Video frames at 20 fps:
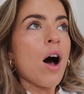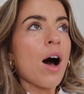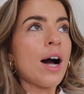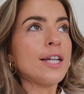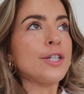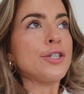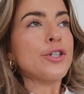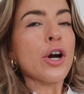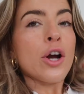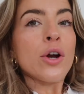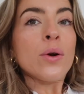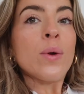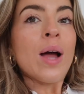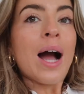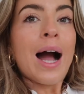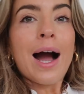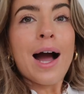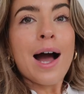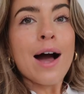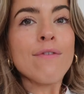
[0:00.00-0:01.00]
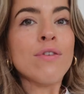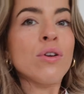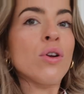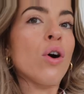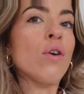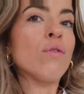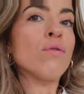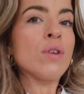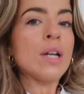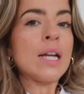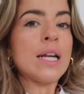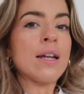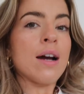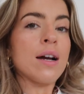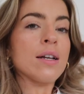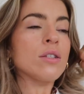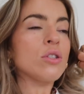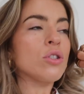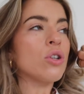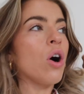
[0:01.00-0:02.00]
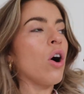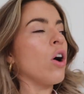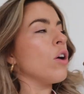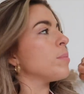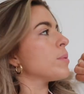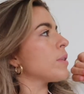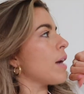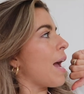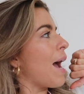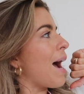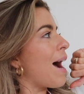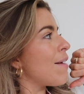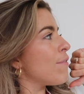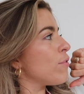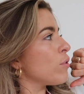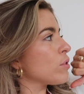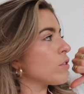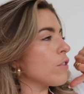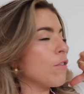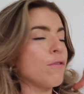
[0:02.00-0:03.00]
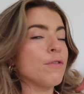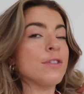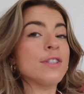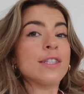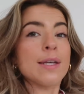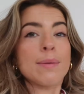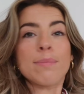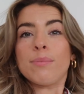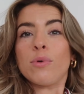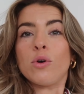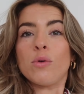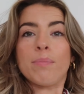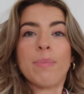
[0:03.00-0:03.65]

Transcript: I don't have a lot of really nice tops. I have lots of simple